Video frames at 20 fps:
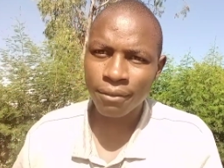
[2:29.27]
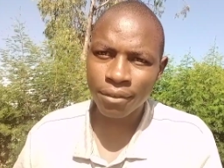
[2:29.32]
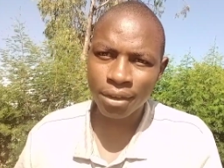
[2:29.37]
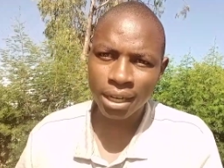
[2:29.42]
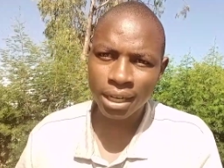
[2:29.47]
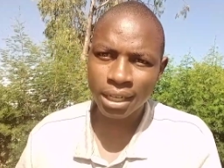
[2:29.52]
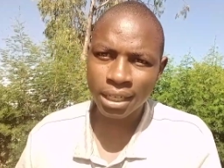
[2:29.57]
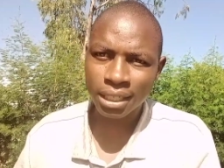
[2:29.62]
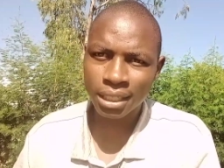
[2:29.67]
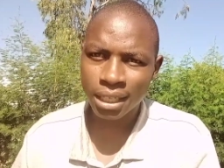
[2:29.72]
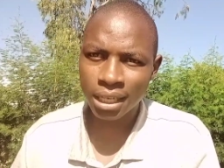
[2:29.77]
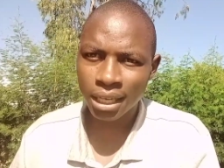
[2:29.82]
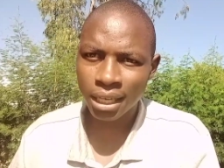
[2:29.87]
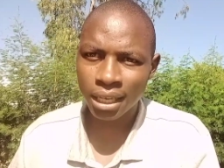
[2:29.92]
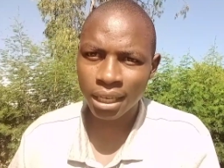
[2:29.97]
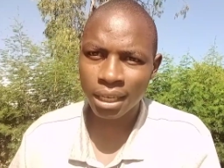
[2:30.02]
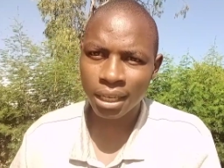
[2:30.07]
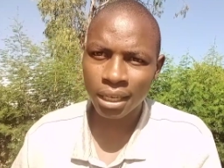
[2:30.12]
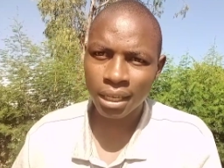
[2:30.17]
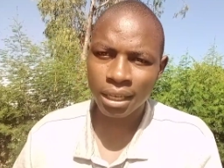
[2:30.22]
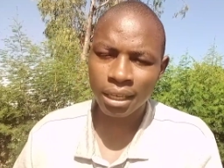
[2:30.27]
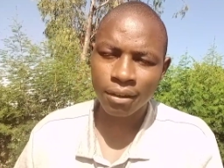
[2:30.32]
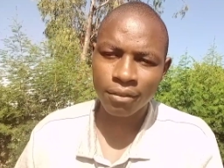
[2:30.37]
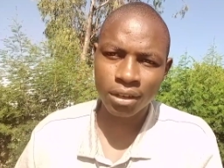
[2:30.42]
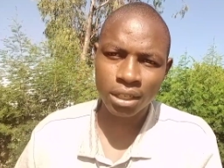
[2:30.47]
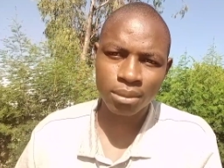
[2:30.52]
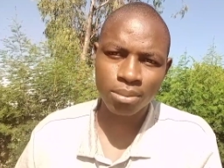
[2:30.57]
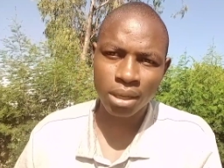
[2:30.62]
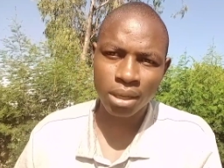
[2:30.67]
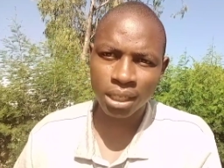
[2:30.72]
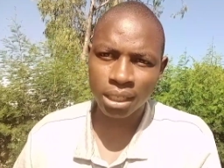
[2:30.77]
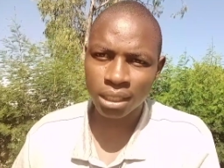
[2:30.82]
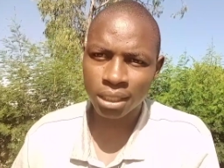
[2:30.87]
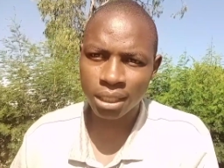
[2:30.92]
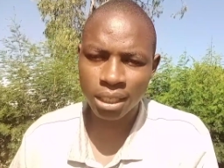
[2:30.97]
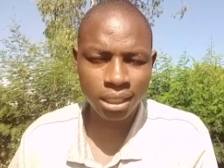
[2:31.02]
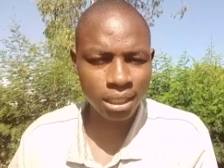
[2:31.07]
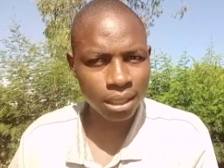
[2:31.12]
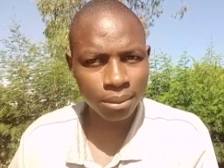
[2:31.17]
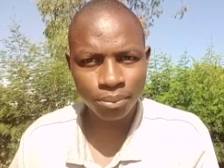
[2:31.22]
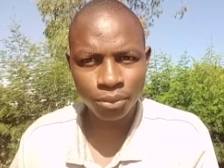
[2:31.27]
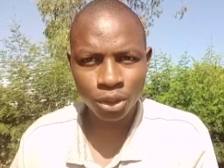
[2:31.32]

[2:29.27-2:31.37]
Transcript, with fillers: very risky investment system.